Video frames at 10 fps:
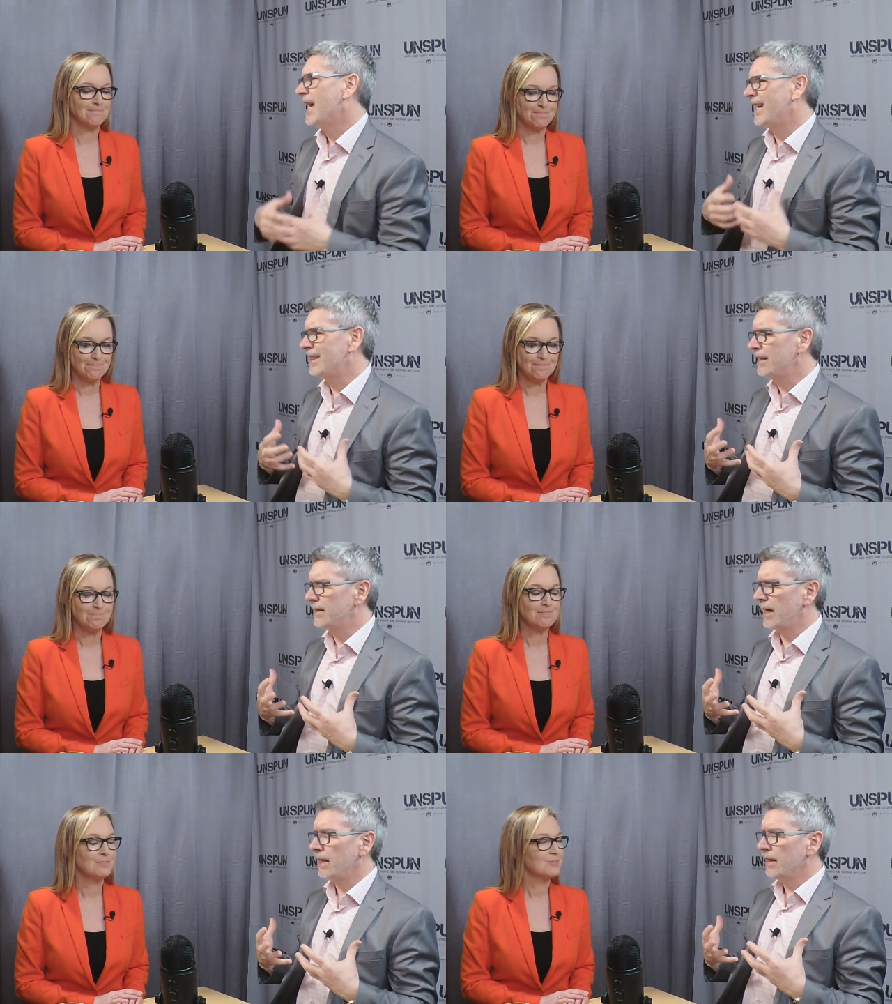Speaker 1: And I think
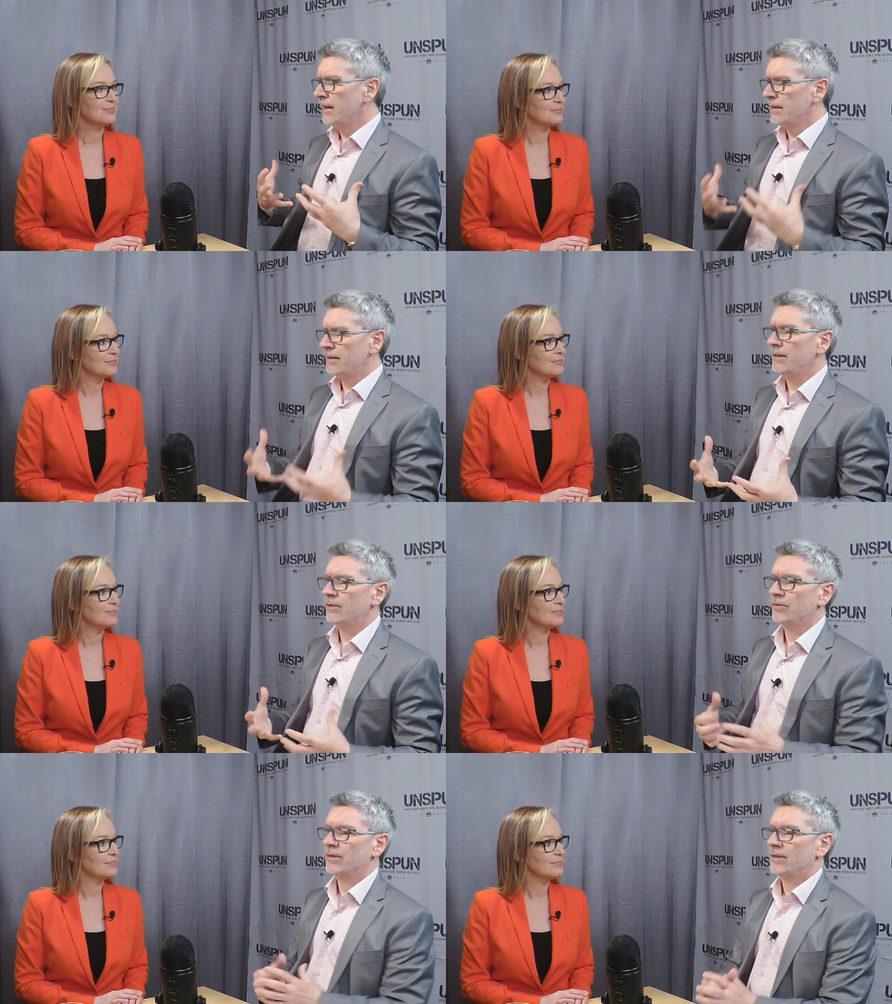that, you
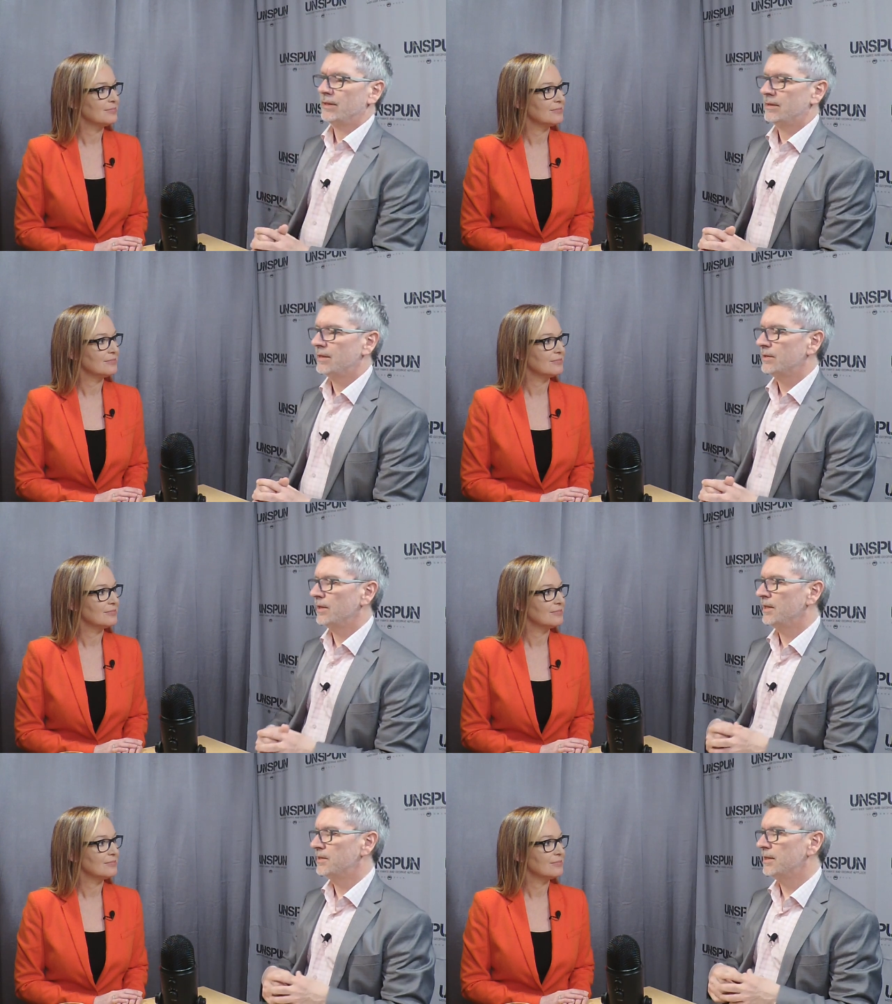know,
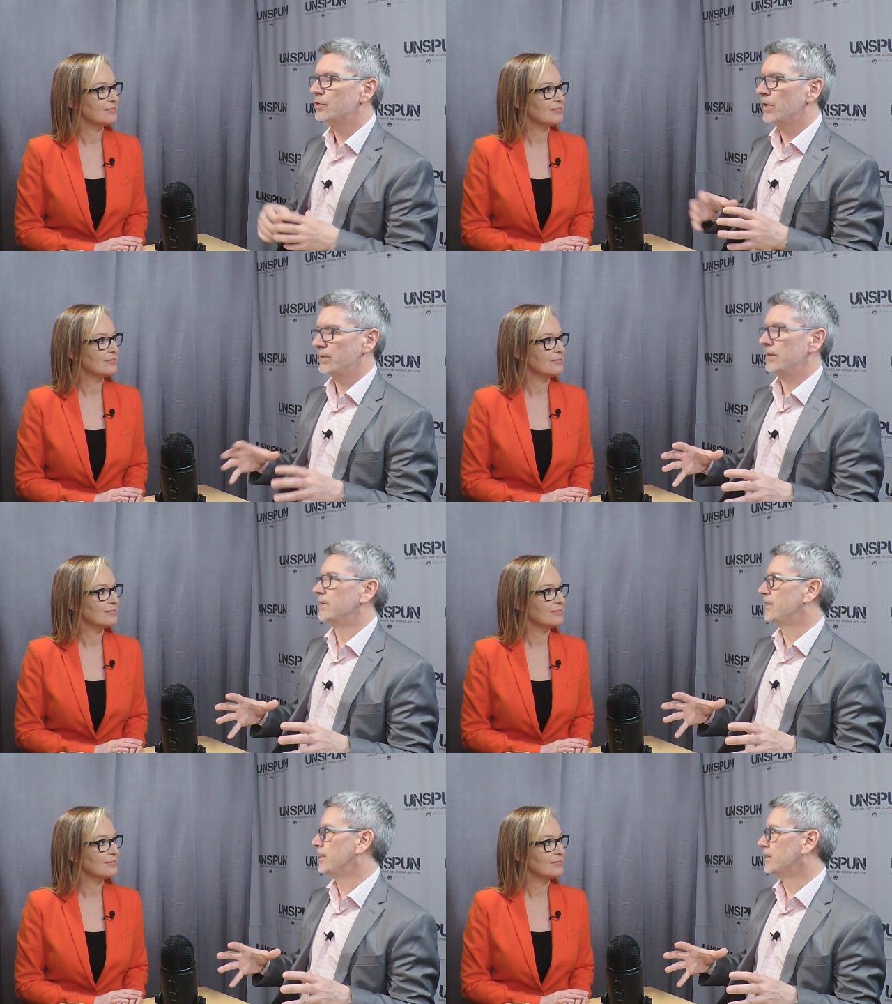it's interesting
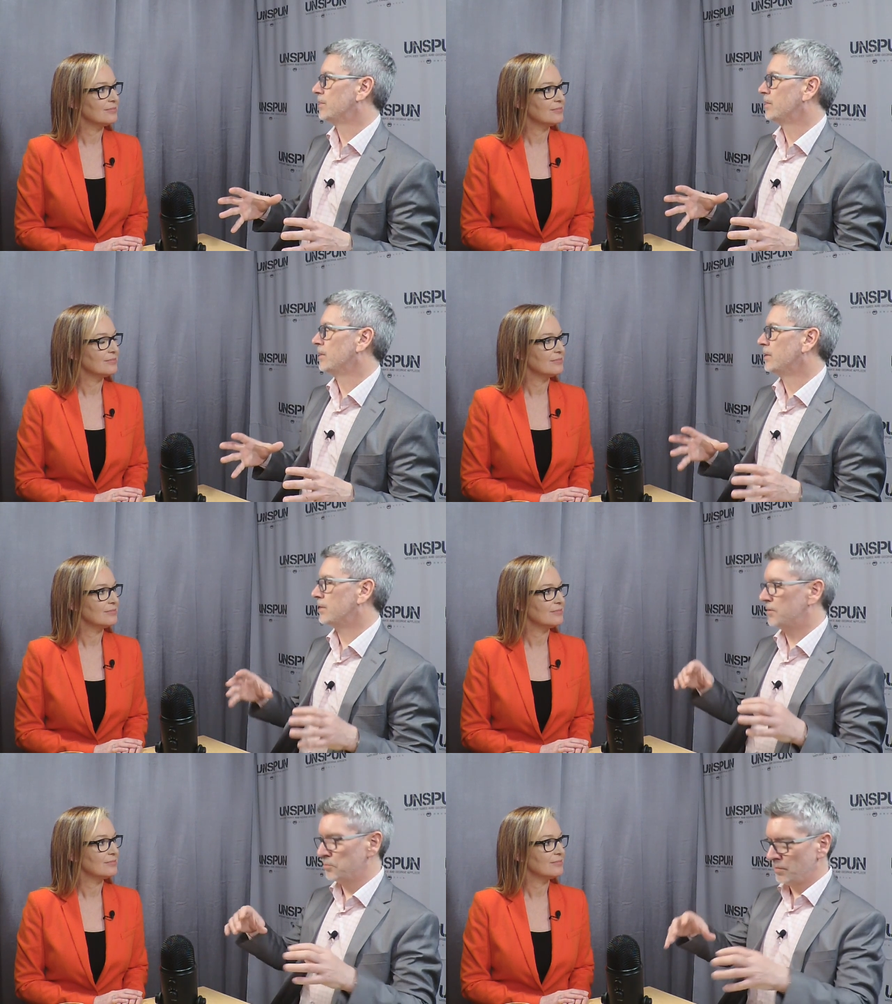to see this
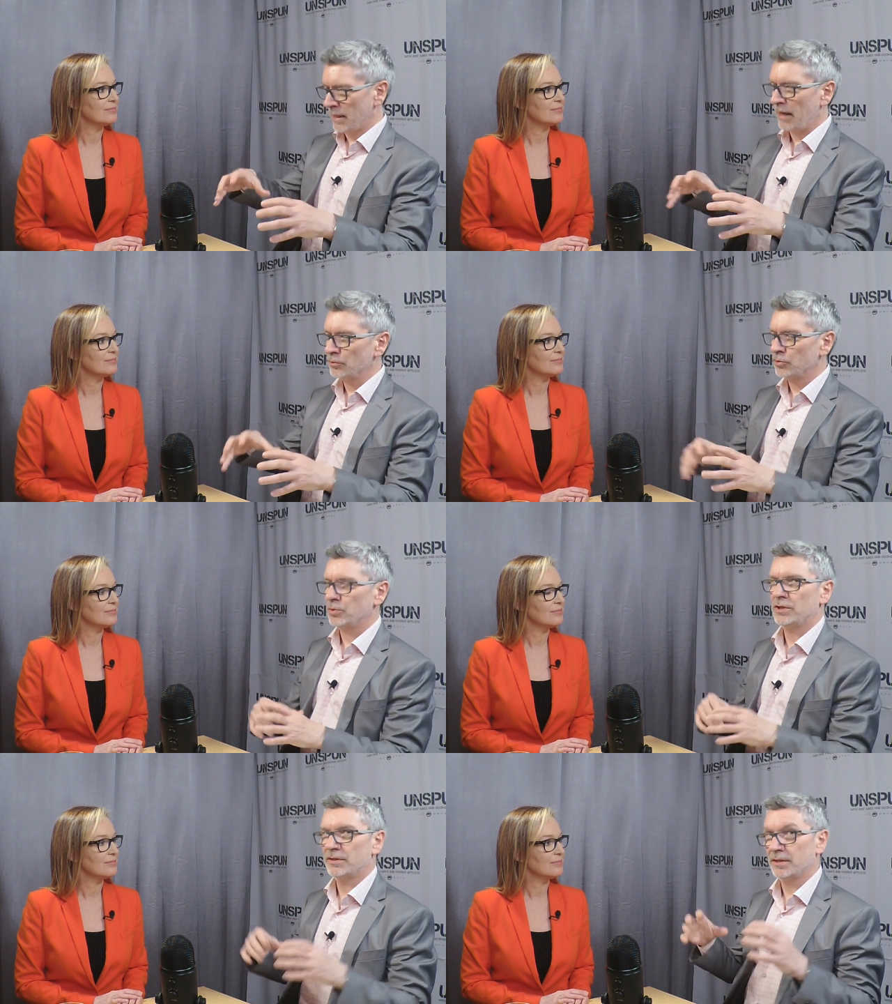council,
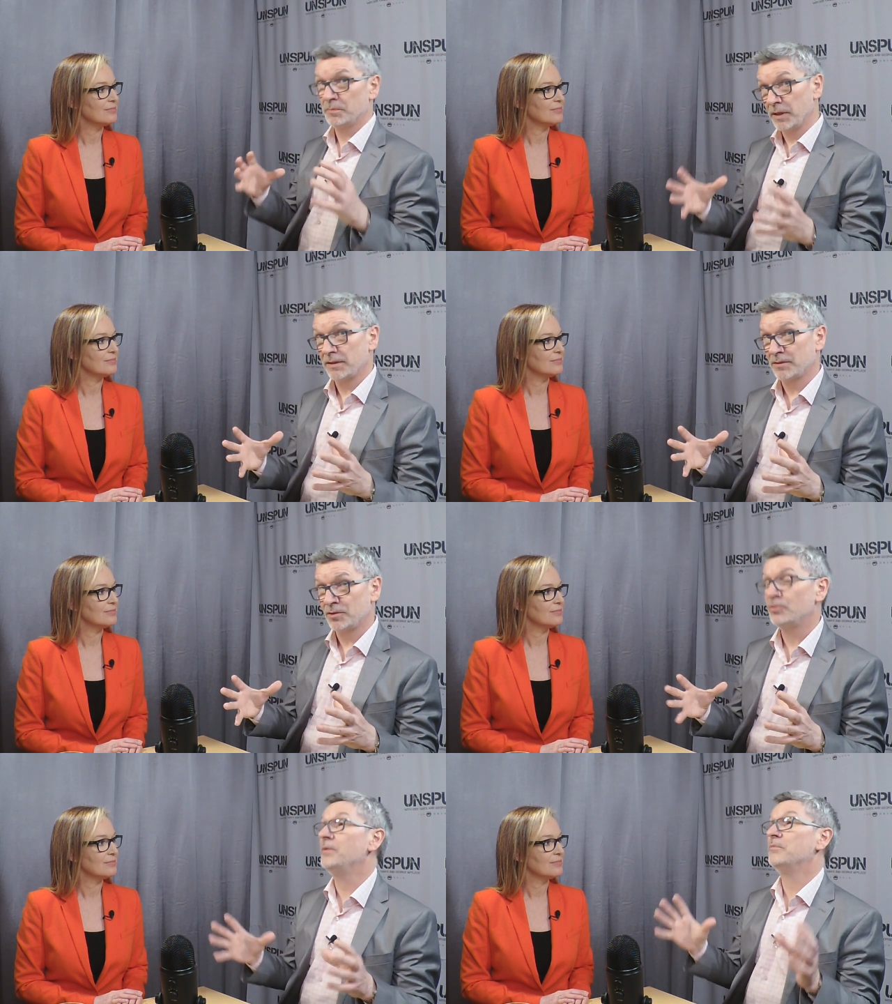which is this mixed,
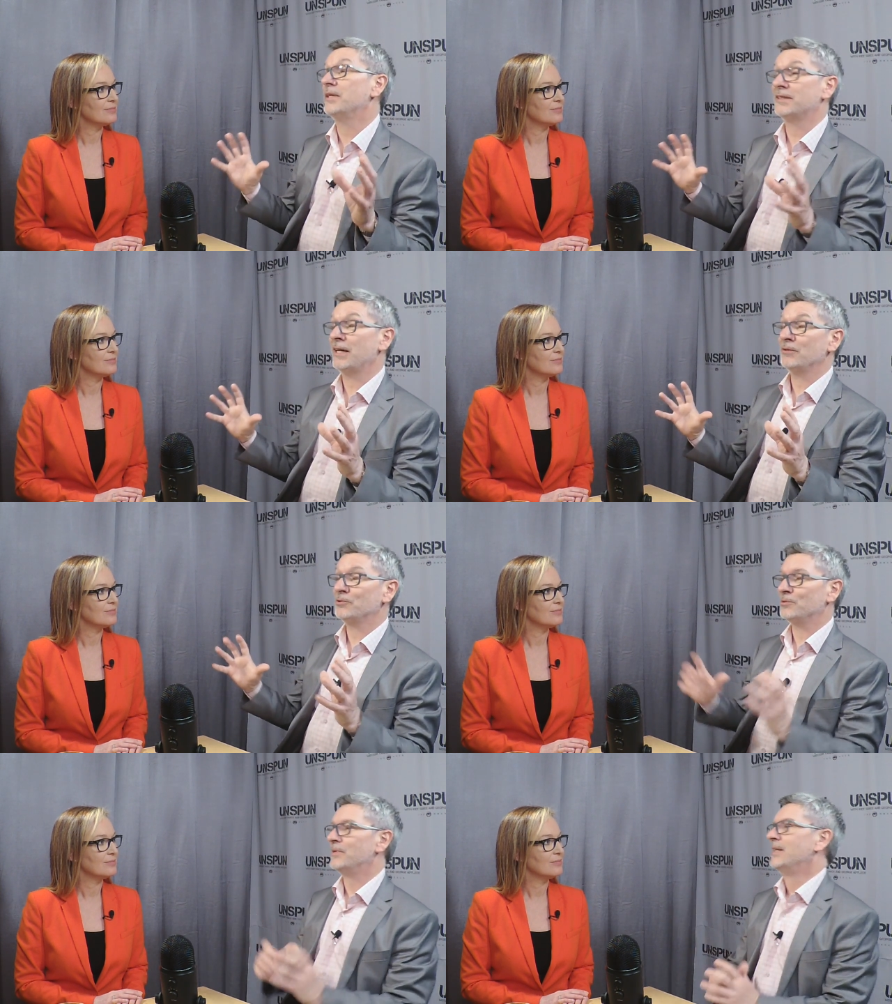dream mixed
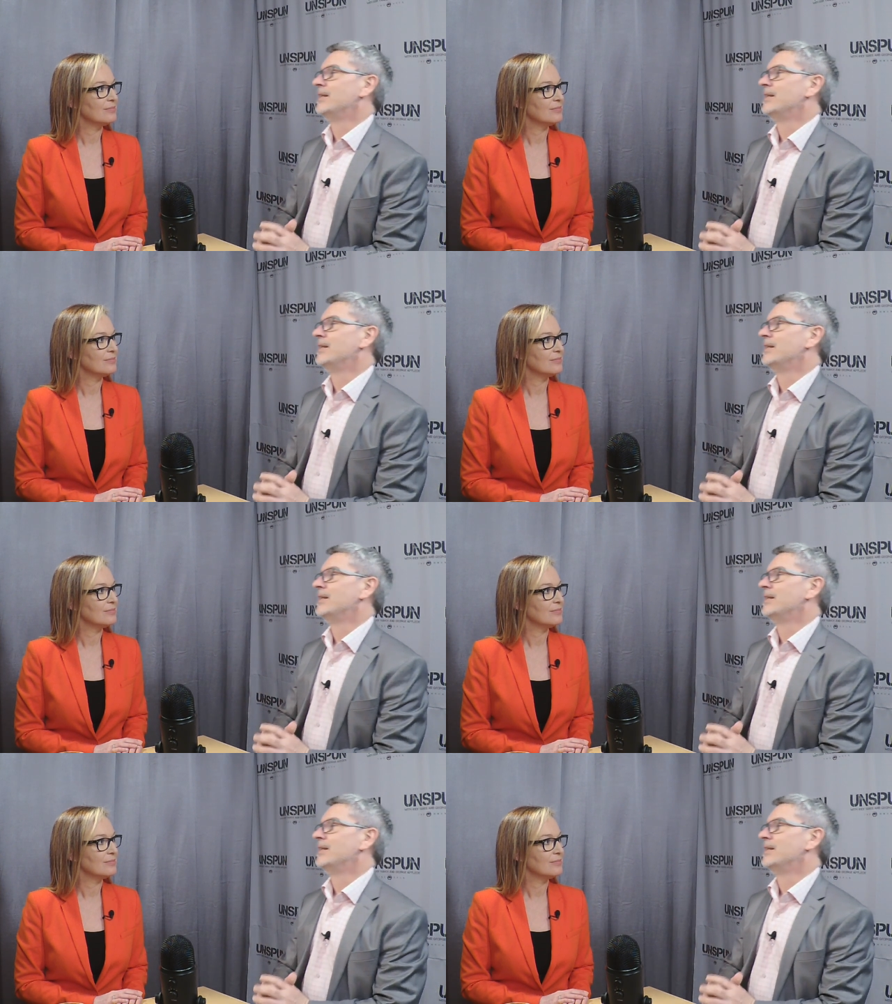council,